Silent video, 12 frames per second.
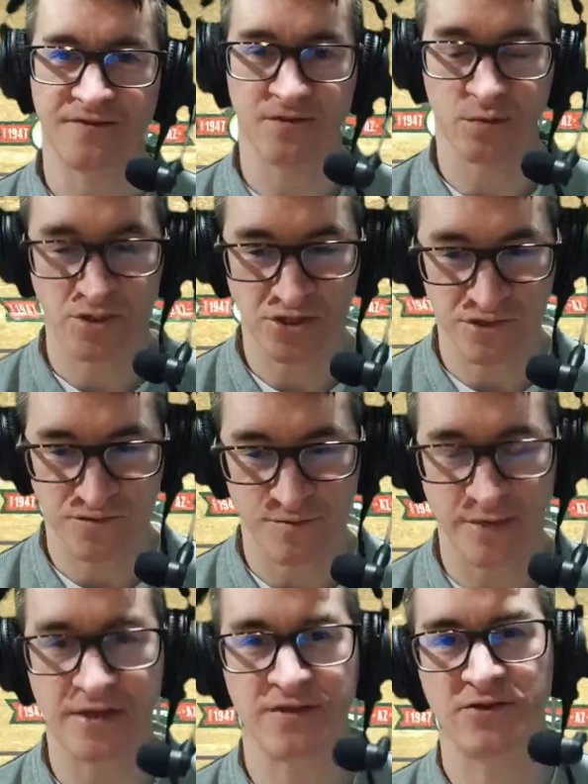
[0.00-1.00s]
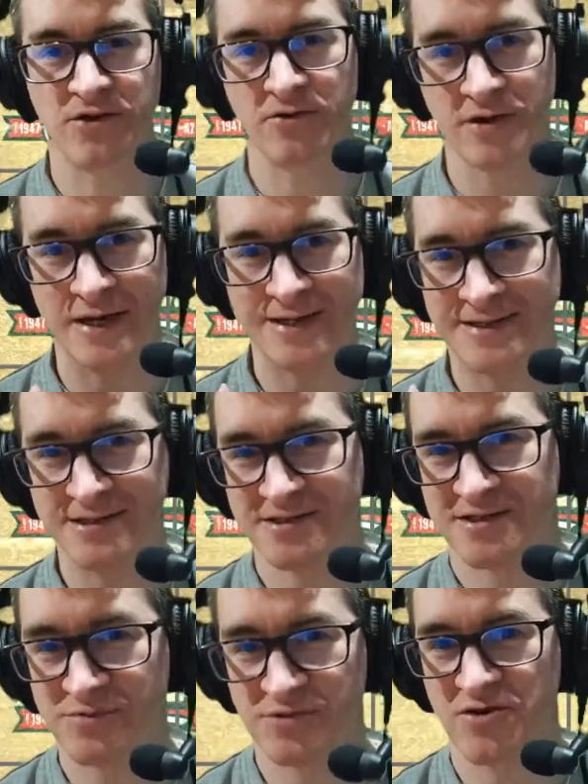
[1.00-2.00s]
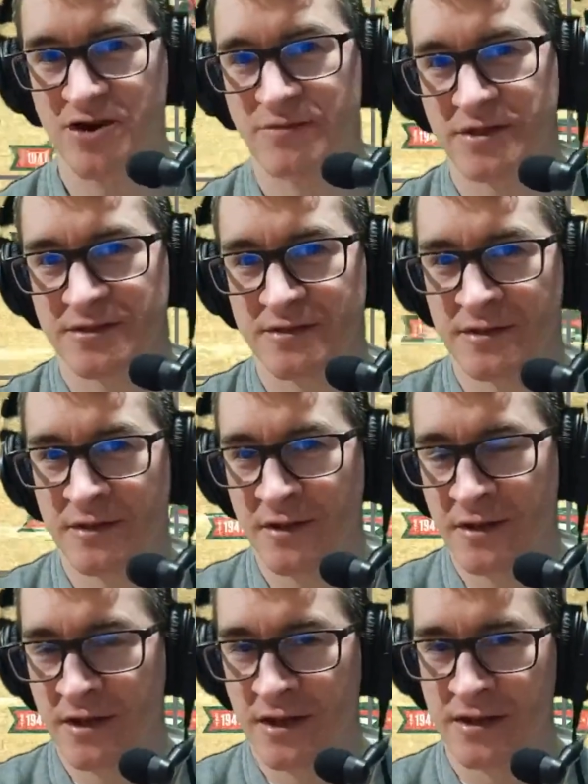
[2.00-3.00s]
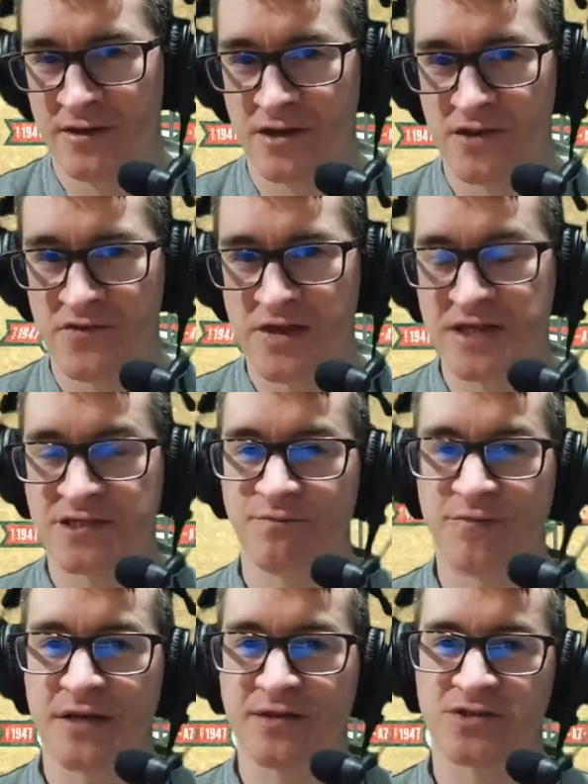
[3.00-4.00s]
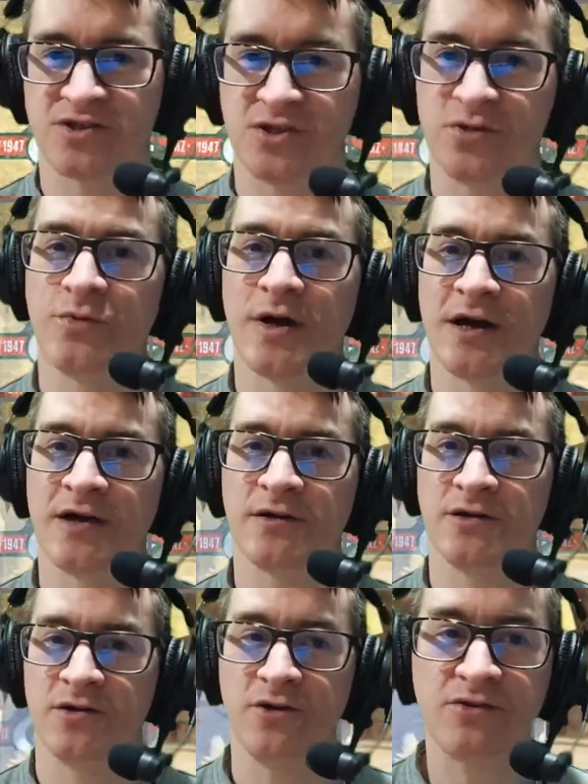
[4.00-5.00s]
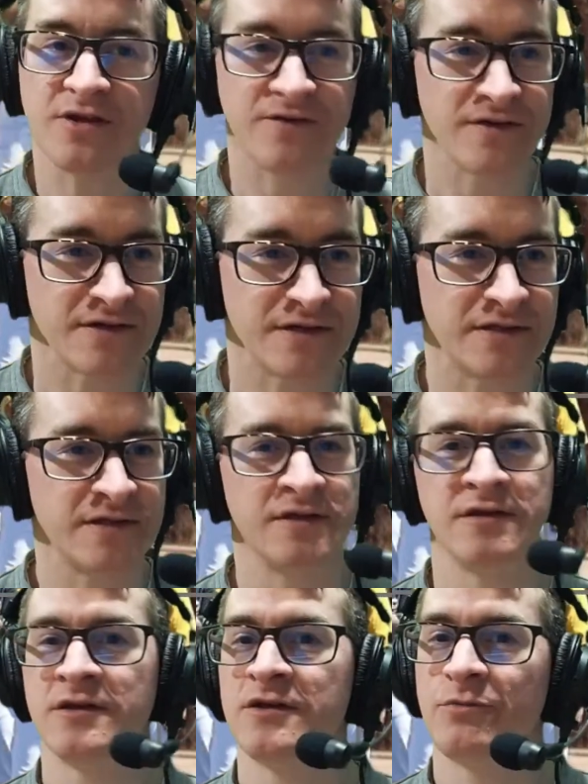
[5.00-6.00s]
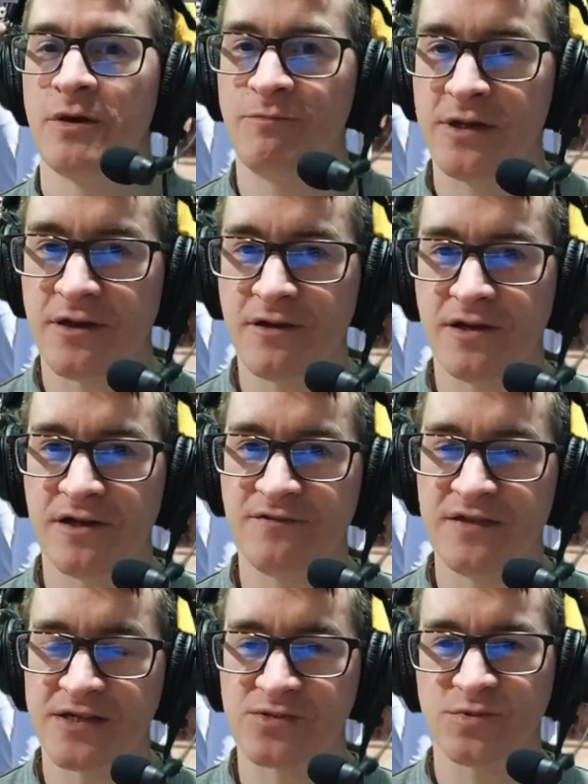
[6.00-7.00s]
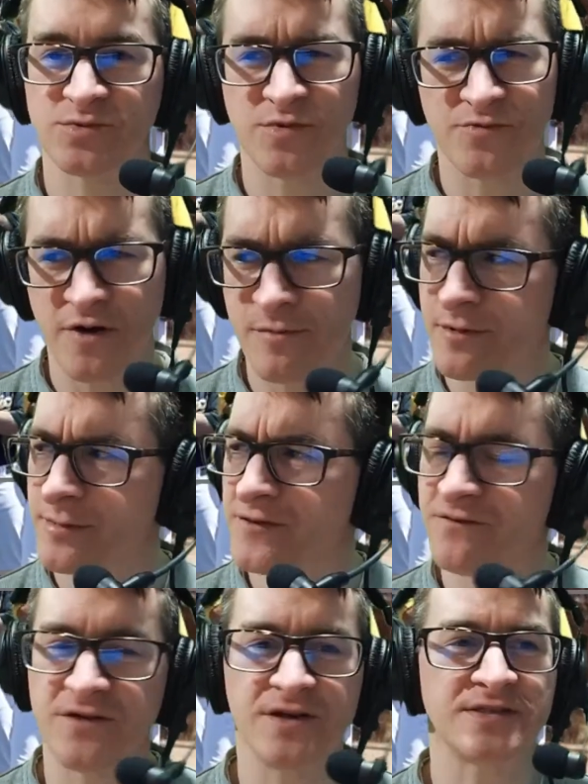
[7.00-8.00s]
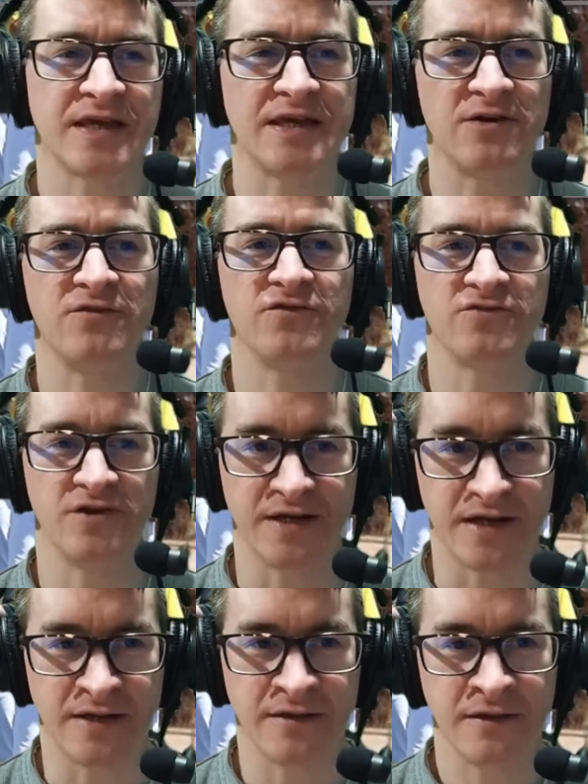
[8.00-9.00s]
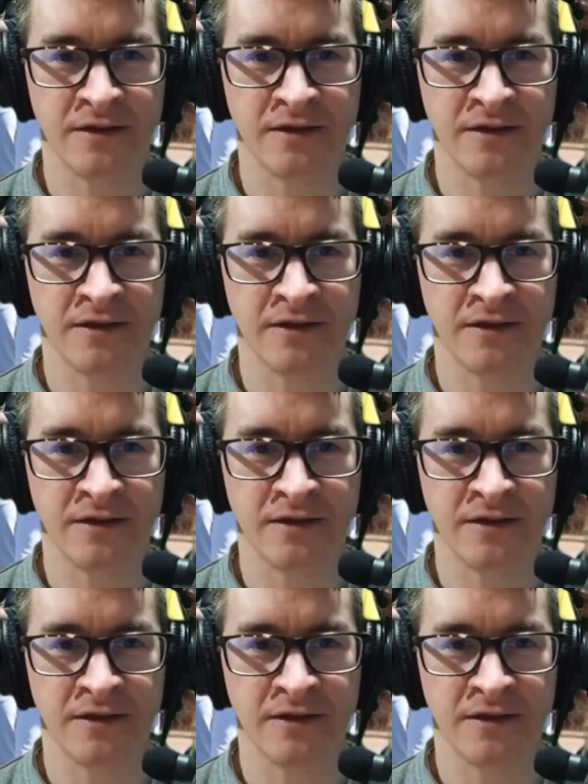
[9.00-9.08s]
if you're watching on repeat, do click the subscribe button and the notification bell so you are notified when we go live next, which will probably be Thursday or Friday.